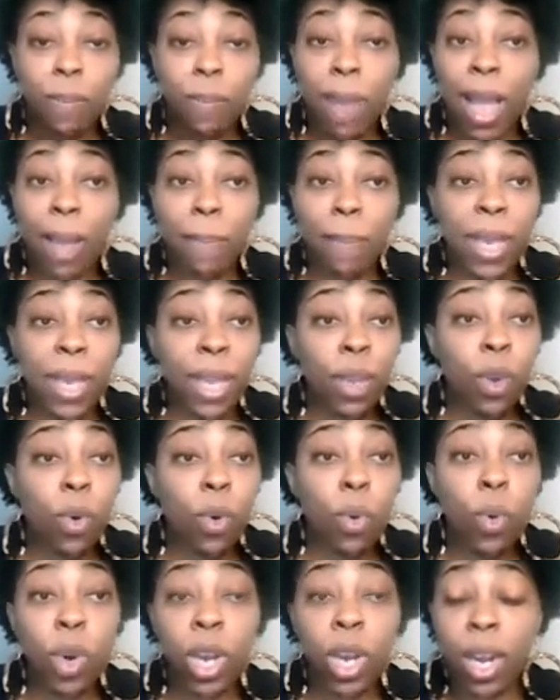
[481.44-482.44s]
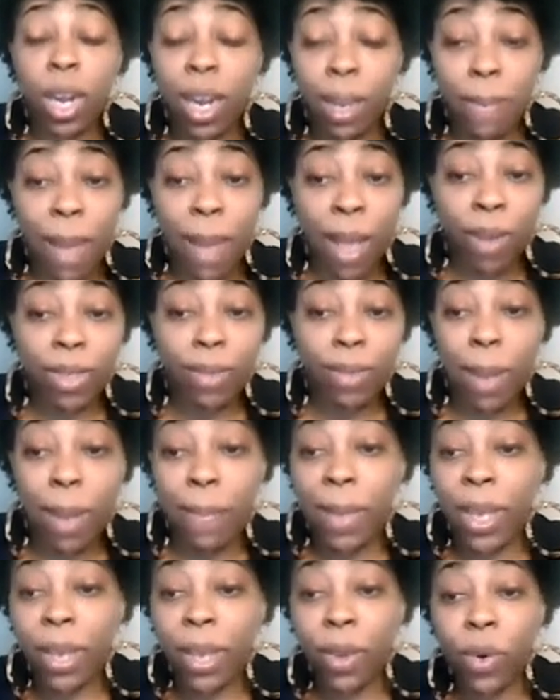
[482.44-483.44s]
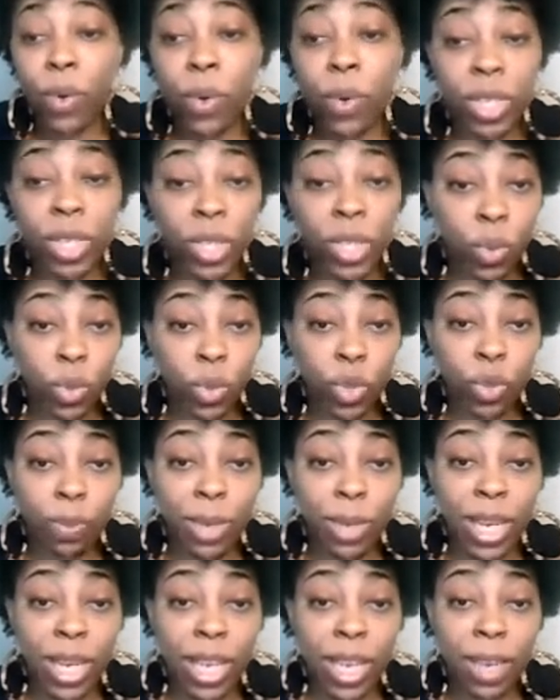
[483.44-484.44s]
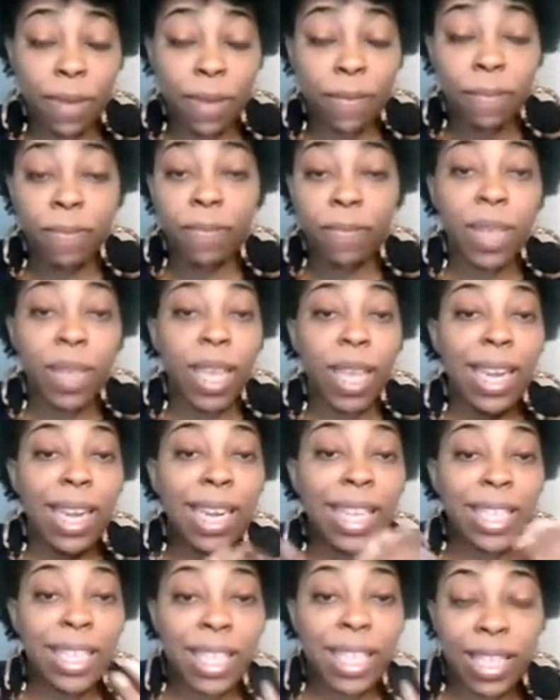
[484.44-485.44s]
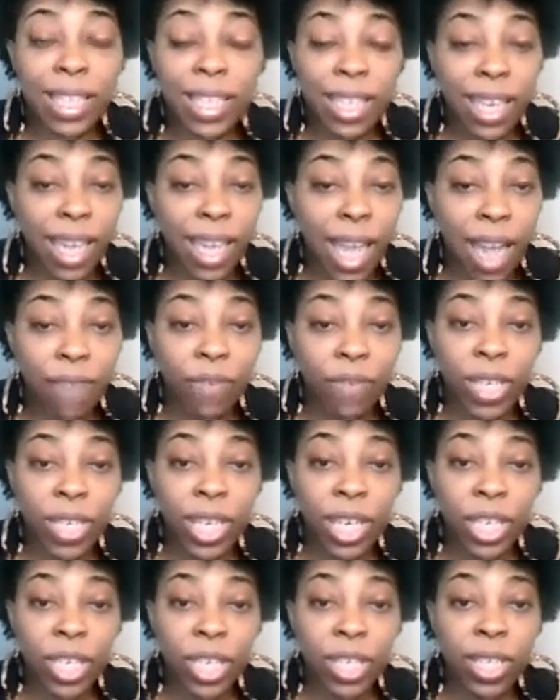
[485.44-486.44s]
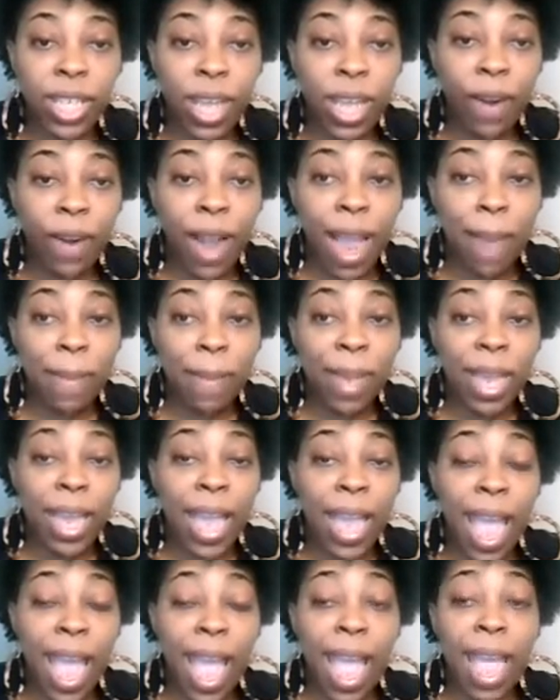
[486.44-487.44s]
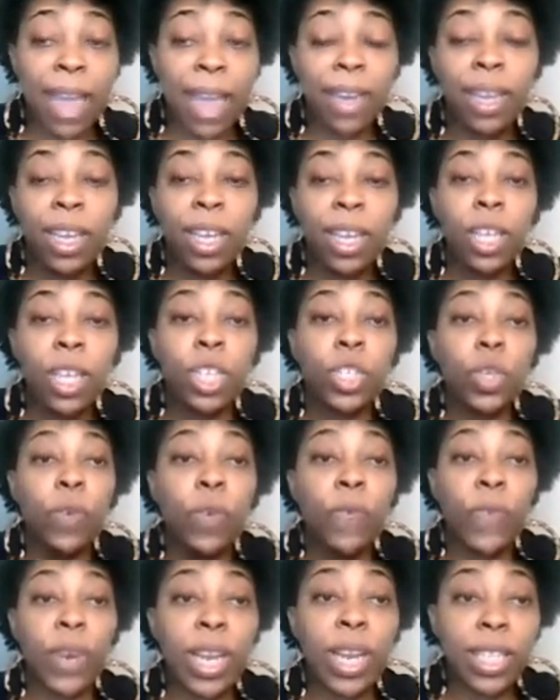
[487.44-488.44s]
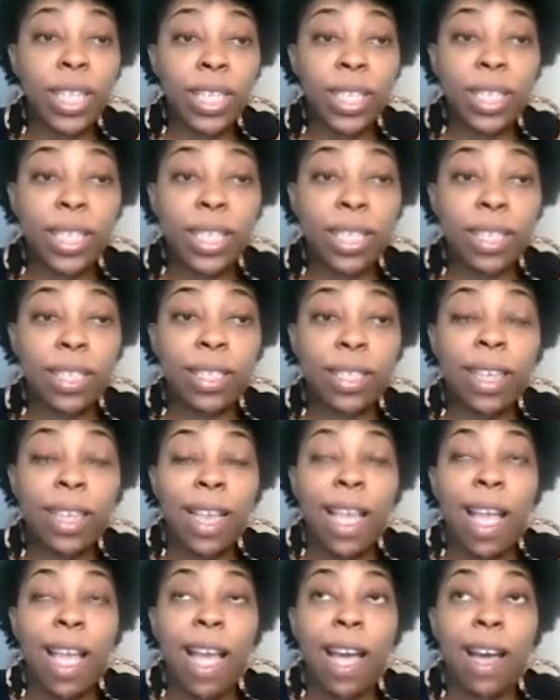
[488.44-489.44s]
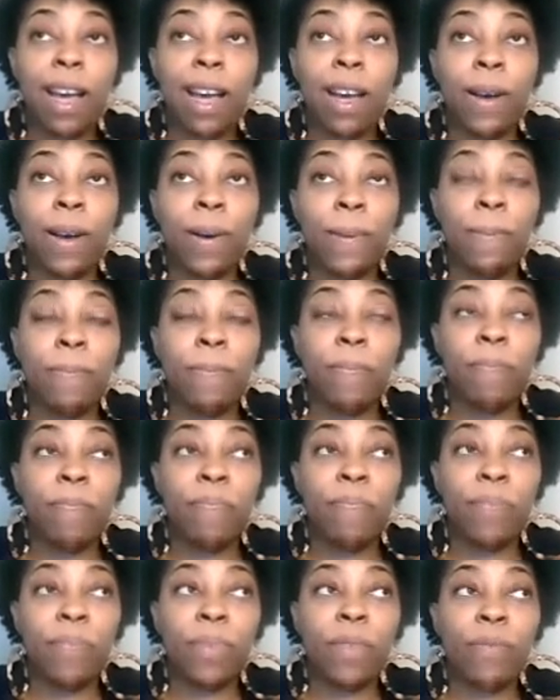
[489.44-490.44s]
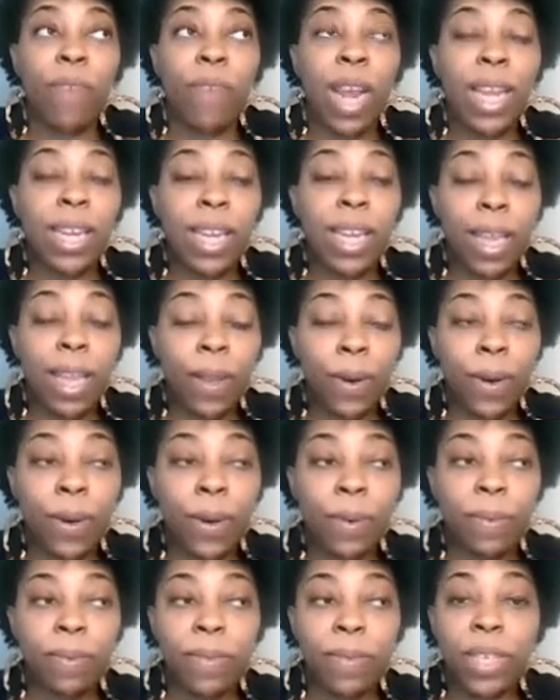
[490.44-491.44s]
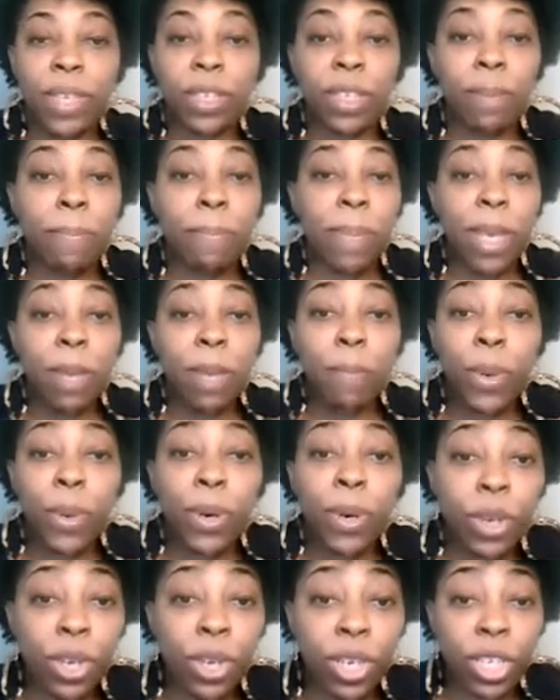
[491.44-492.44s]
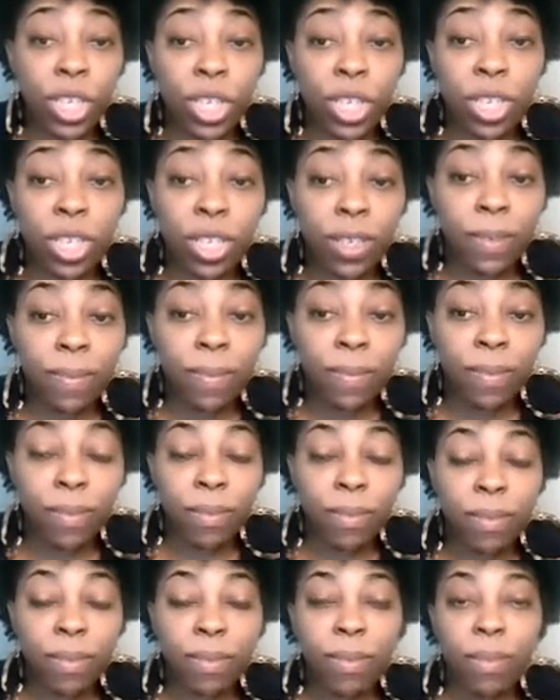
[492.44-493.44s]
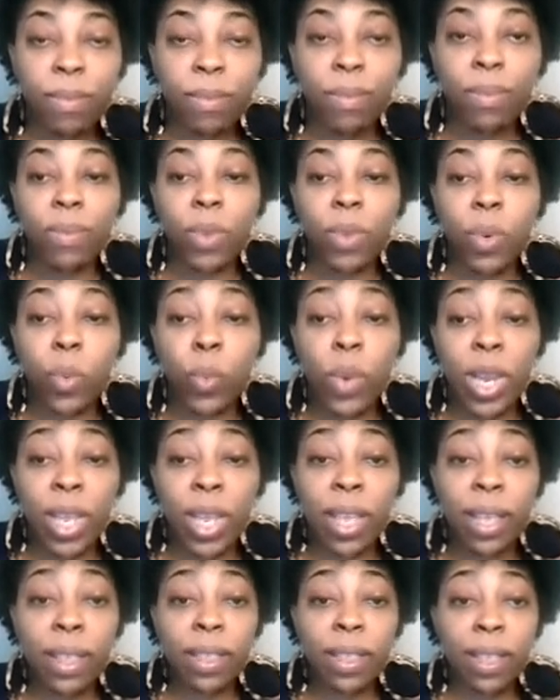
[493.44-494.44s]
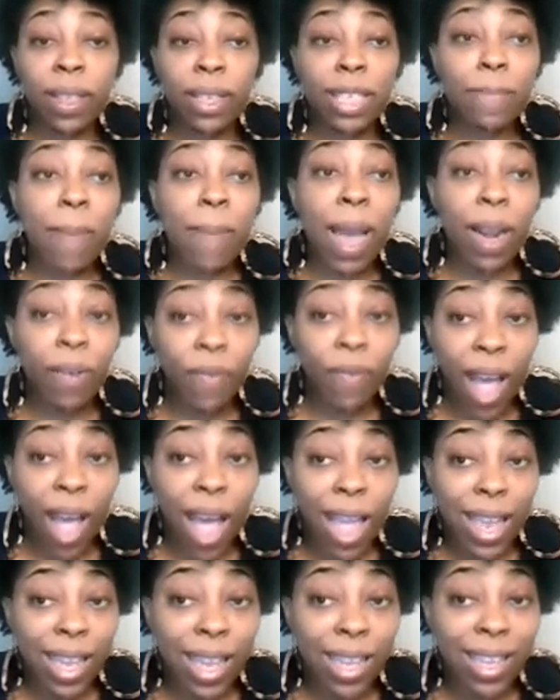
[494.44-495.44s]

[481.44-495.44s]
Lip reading: by being on Clubhouse, by being on social media, listening to the conversations that are being had. So, for instance, right now, there's a big push with Spotify.